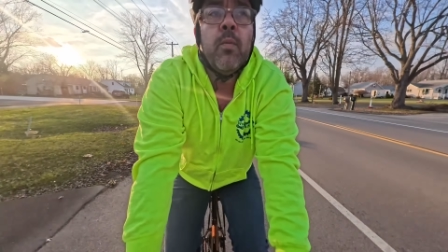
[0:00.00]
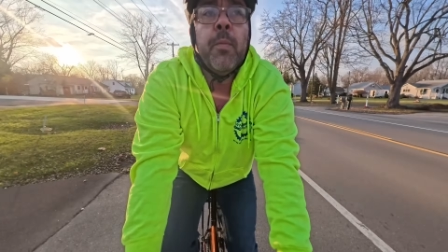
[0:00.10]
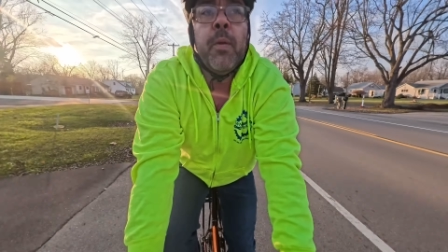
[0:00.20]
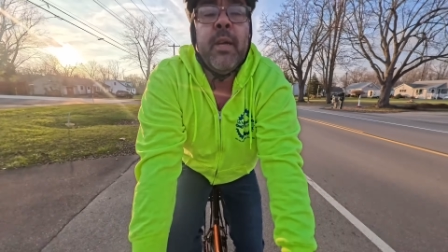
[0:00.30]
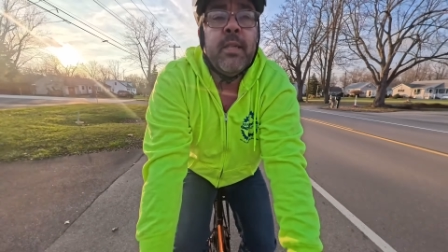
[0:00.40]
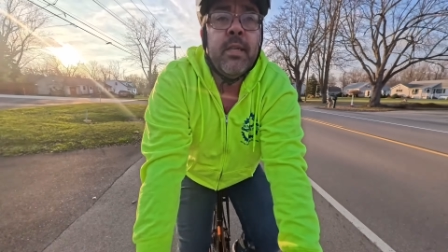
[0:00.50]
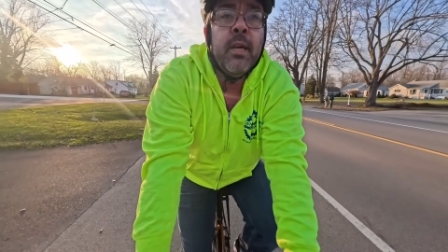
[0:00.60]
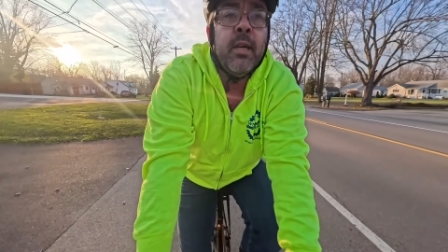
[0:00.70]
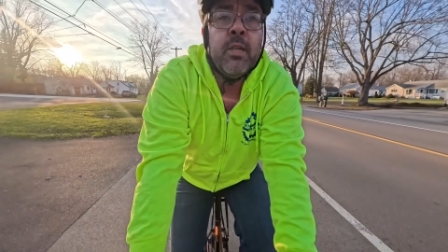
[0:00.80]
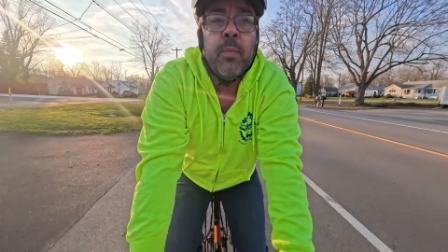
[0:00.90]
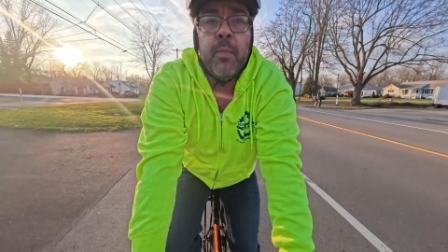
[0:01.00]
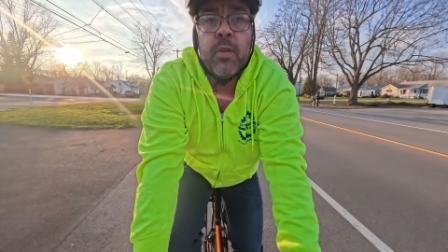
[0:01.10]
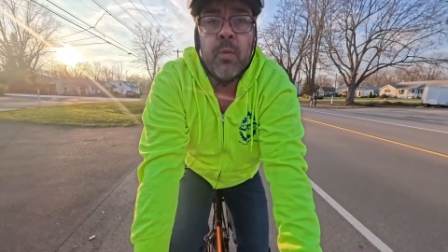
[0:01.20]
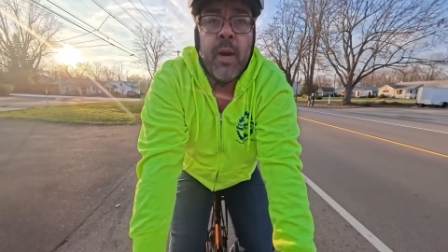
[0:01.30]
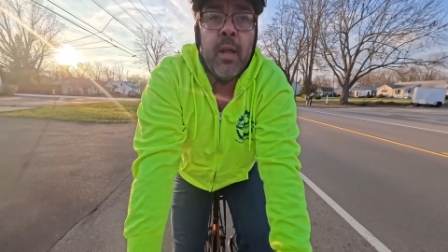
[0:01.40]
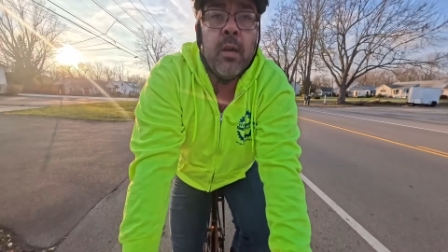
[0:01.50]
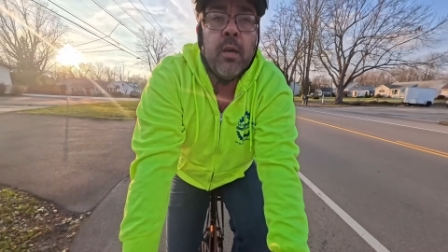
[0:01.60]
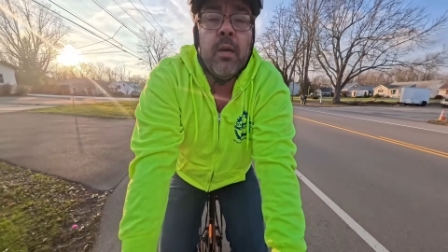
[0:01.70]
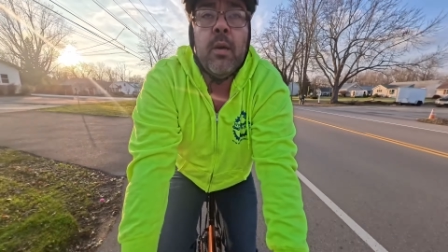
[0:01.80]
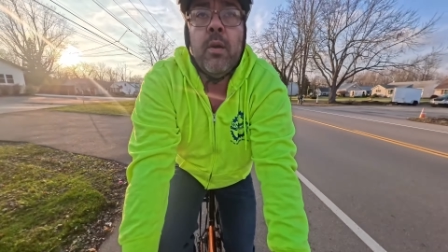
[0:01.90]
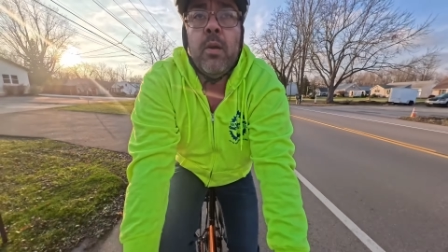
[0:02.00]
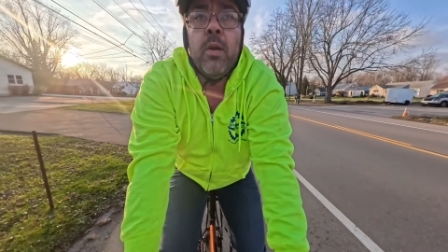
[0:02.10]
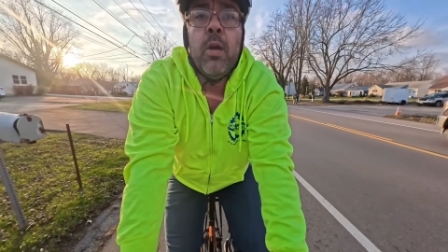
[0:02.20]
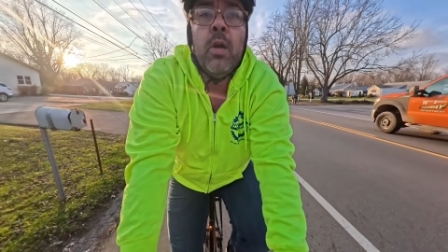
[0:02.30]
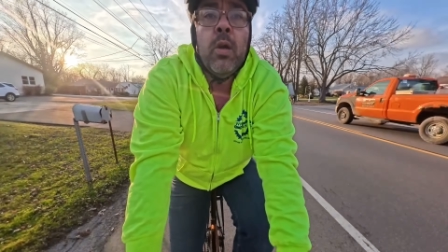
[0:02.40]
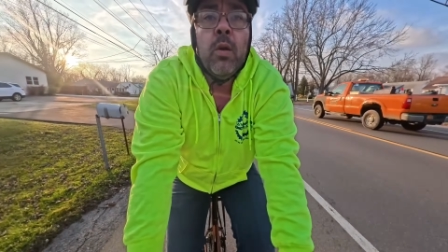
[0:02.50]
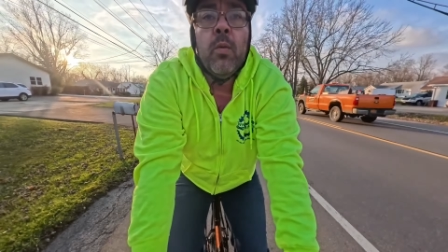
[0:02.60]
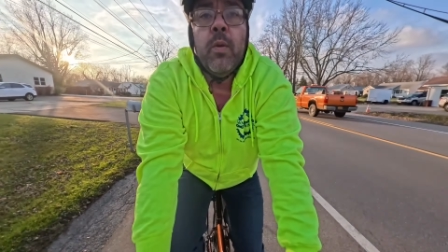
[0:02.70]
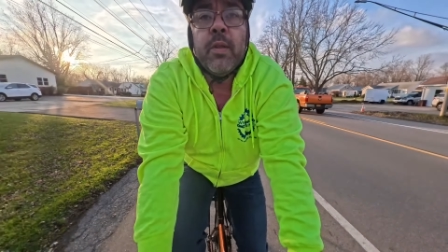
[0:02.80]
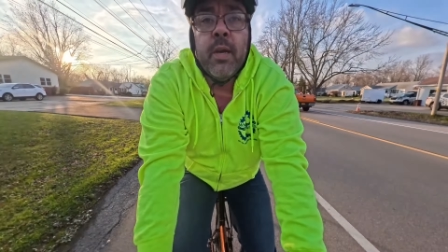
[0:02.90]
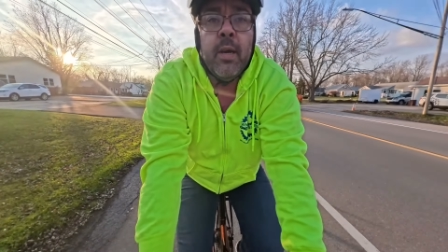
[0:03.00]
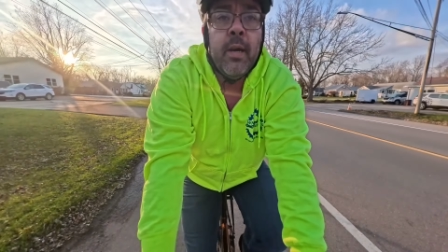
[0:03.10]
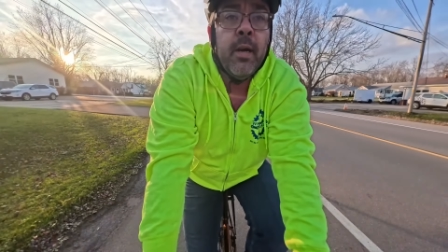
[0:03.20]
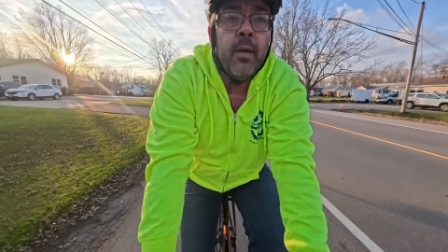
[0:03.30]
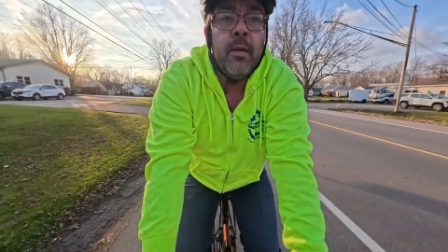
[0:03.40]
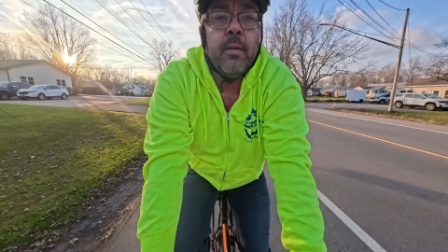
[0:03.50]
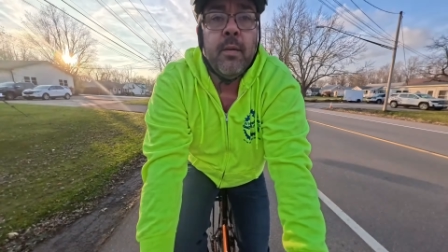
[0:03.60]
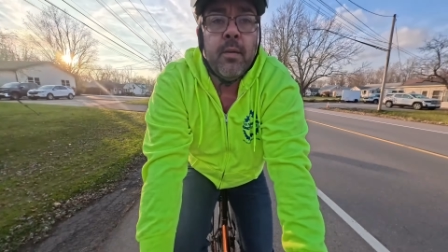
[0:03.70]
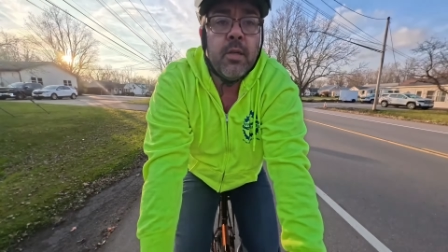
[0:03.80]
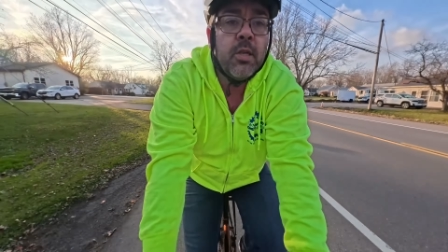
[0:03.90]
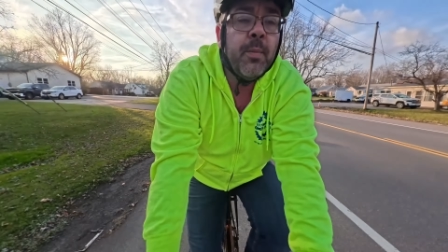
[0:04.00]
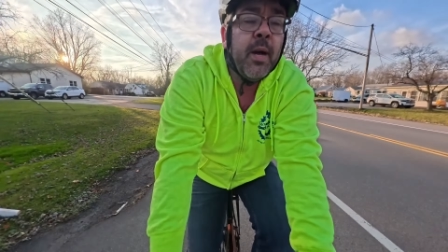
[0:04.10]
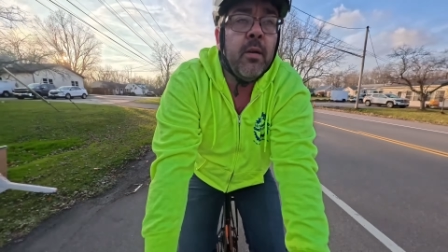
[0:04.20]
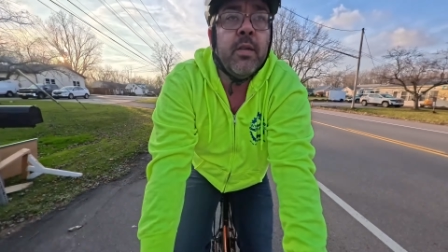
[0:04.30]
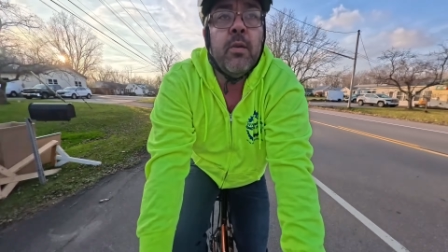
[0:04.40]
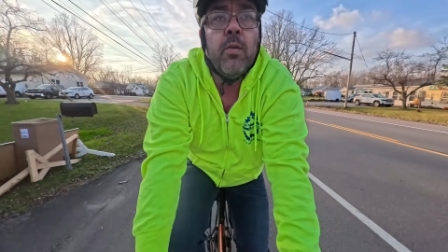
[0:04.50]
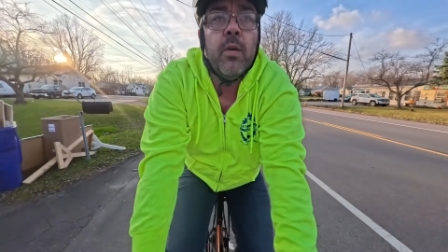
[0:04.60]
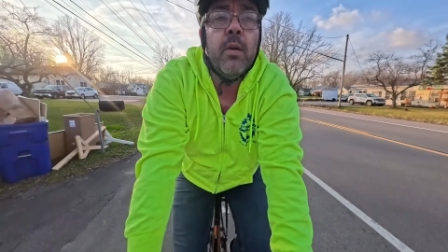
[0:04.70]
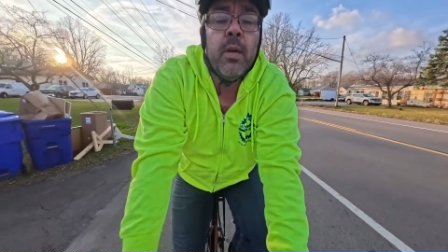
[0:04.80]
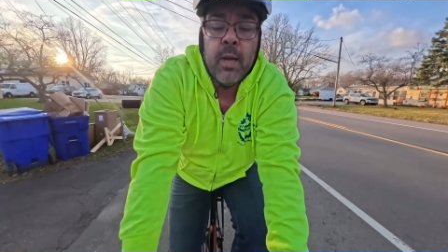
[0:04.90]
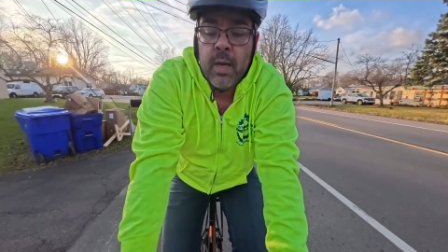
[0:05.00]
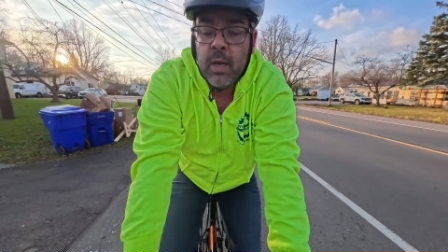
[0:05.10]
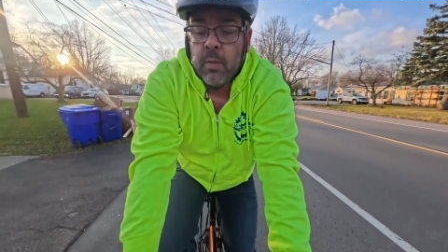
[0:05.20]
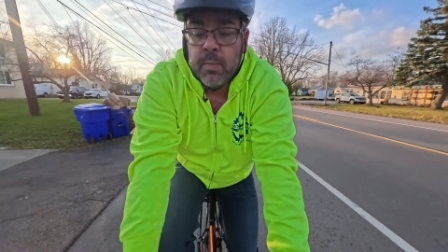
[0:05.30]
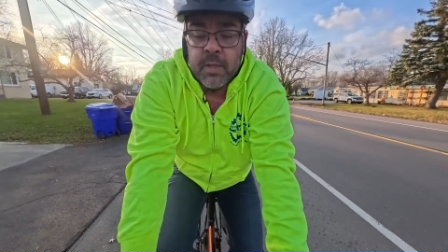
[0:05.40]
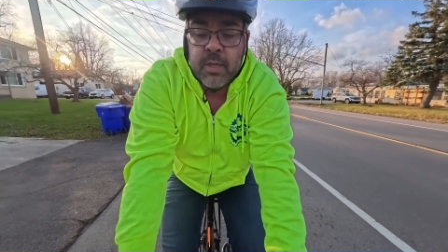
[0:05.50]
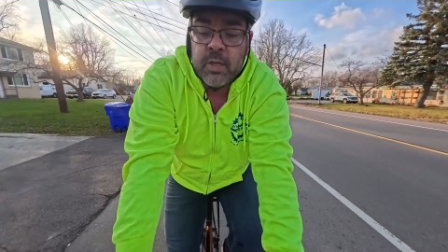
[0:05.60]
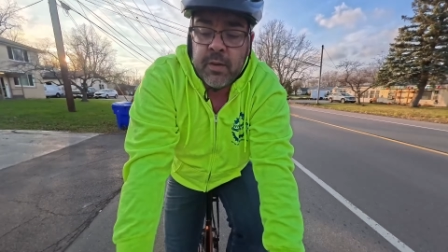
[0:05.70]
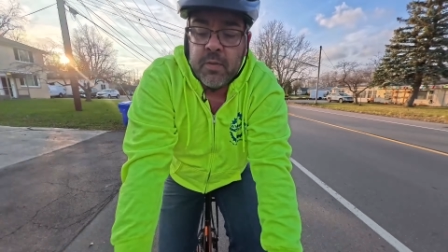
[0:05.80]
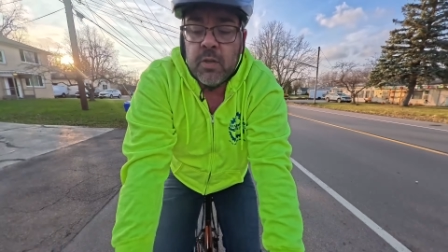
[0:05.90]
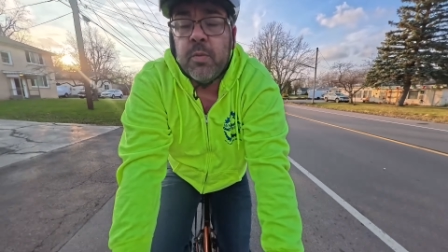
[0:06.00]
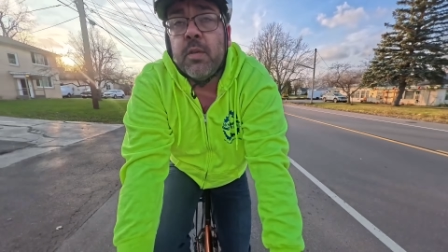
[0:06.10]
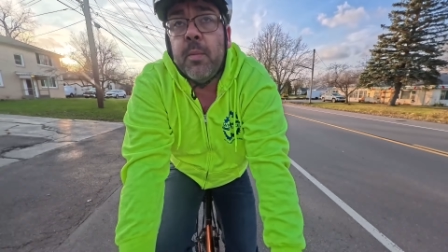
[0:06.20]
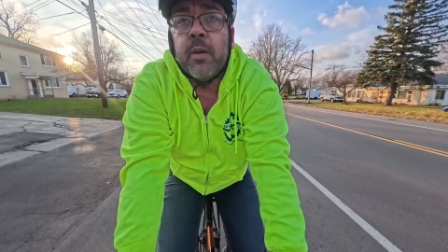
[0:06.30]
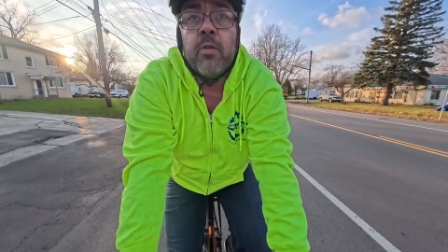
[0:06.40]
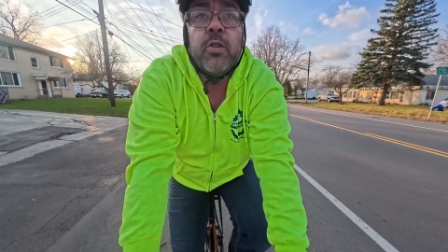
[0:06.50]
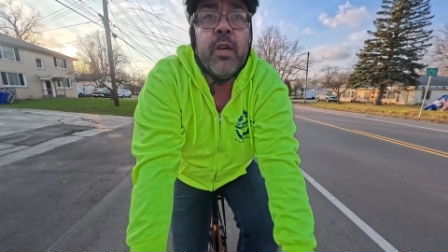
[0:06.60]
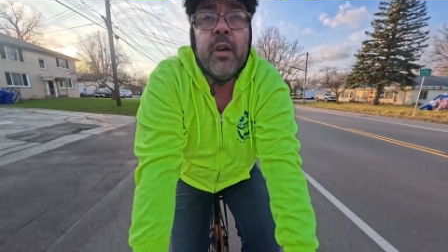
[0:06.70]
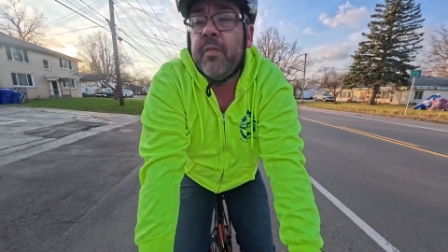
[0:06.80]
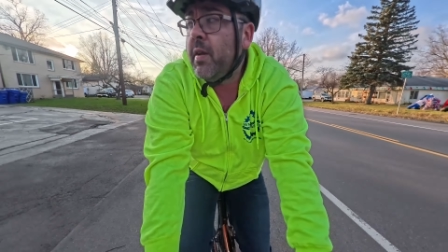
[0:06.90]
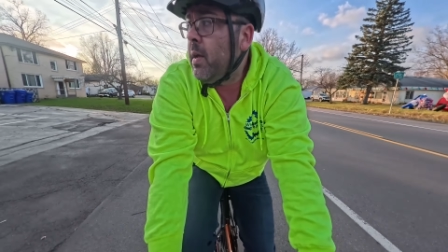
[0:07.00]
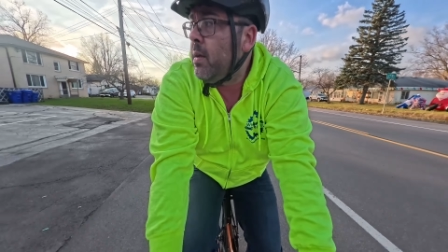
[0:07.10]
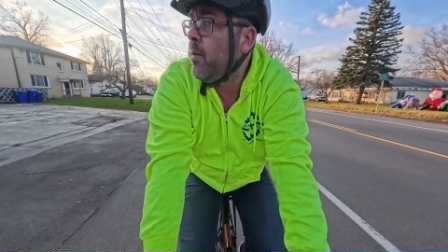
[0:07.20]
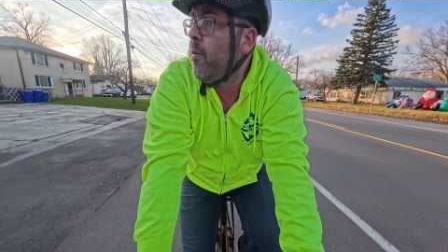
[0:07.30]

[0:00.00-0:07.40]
replaced the derailleur with a Shimano Dior, replaced the shifters with some micro shift,